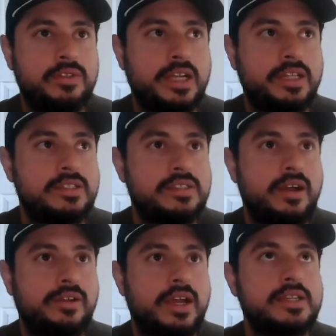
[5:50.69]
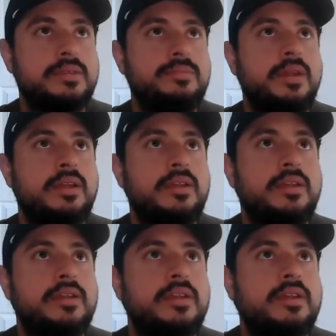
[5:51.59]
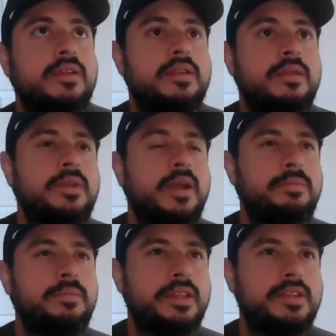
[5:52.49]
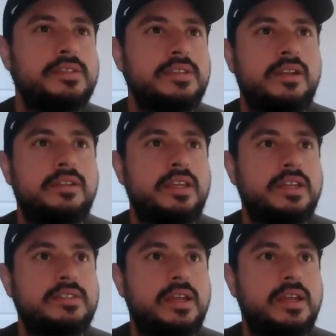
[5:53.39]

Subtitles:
Check this out, guys. Let me update this. I don't think it's